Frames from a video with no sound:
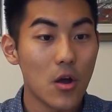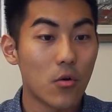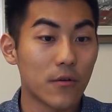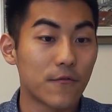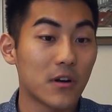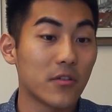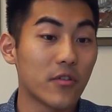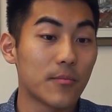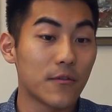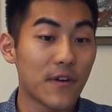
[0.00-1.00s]
or in front of
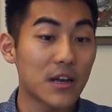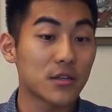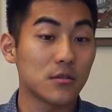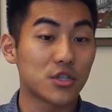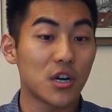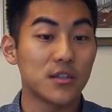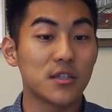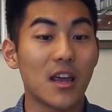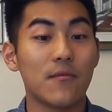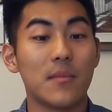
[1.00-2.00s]
a professional
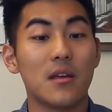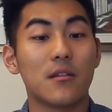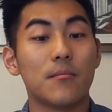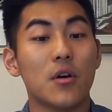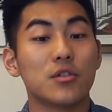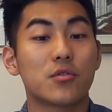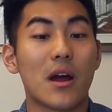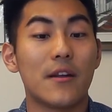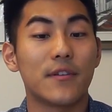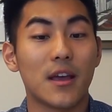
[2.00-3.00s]
judge gave me the most
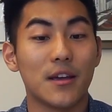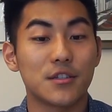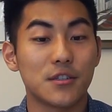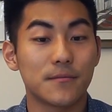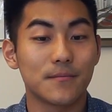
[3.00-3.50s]
gratification.